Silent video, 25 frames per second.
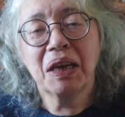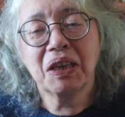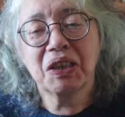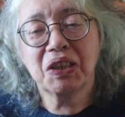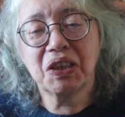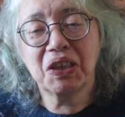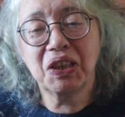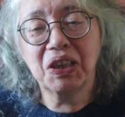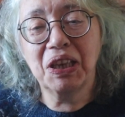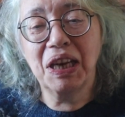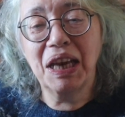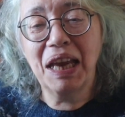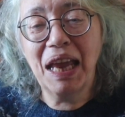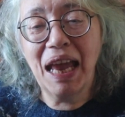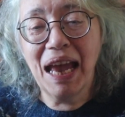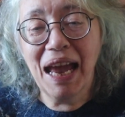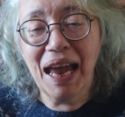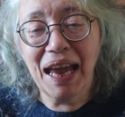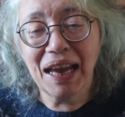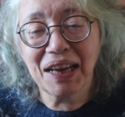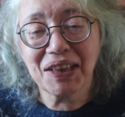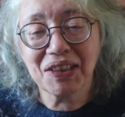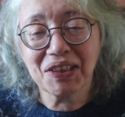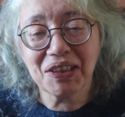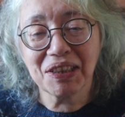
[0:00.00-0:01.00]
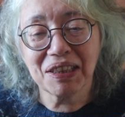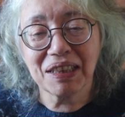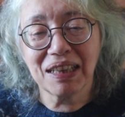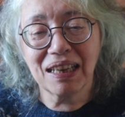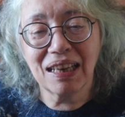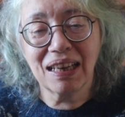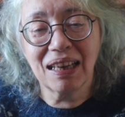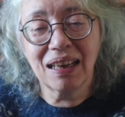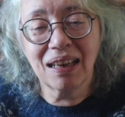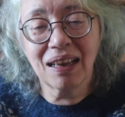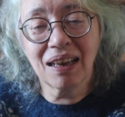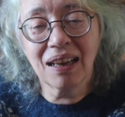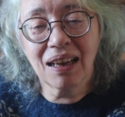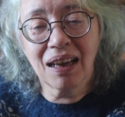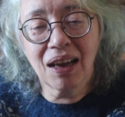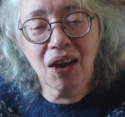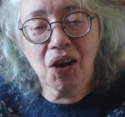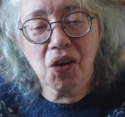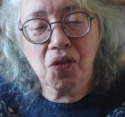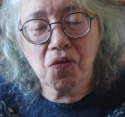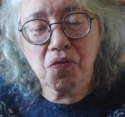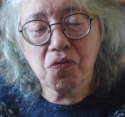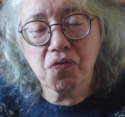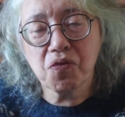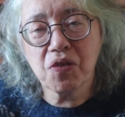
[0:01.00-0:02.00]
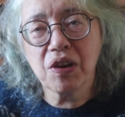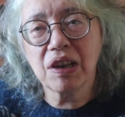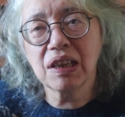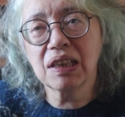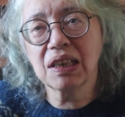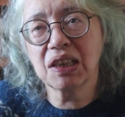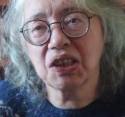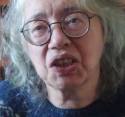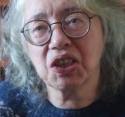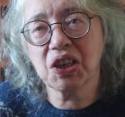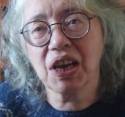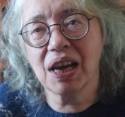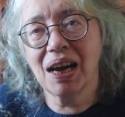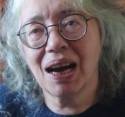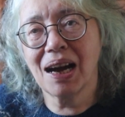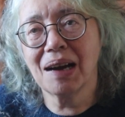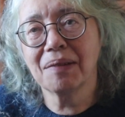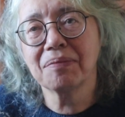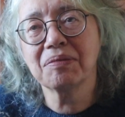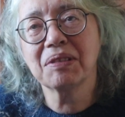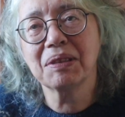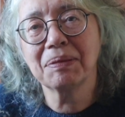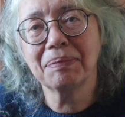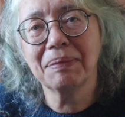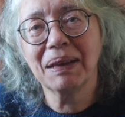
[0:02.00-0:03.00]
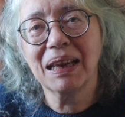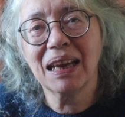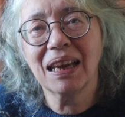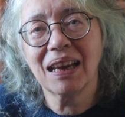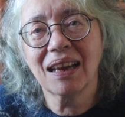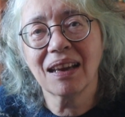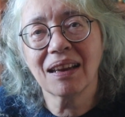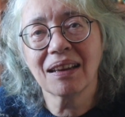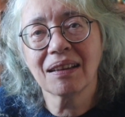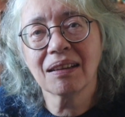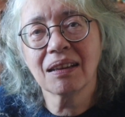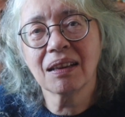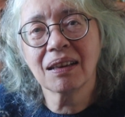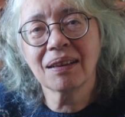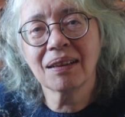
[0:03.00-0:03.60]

She actually really charmed me.